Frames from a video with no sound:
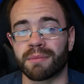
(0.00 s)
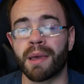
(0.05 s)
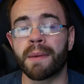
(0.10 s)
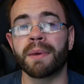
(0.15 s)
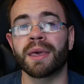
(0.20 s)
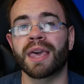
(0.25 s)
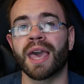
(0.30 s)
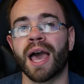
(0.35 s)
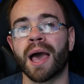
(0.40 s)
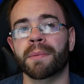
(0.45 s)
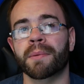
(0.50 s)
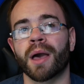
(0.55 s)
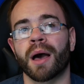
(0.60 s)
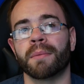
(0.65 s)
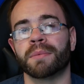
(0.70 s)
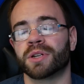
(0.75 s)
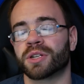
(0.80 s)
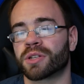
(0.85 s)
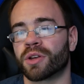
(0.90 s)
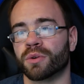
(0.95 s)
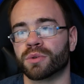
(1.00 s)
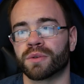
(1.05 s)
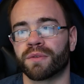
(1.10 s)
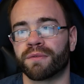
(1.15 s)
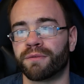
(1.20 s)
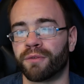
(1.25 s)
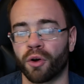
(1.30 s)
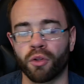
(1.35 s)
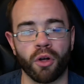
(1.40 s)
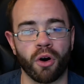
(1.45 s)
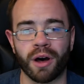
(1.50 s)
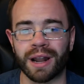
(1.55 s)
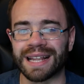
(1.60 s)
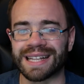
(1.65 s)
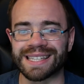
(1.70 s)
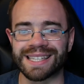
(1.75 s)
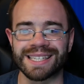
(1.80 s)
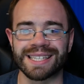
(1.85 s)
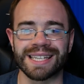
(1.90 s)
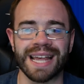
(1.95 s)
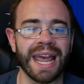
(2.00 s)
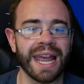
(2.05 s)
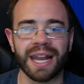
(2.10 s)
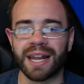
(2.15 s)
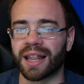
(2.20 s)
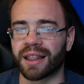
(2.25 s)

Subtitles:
Maybe Capcom just goes full on insane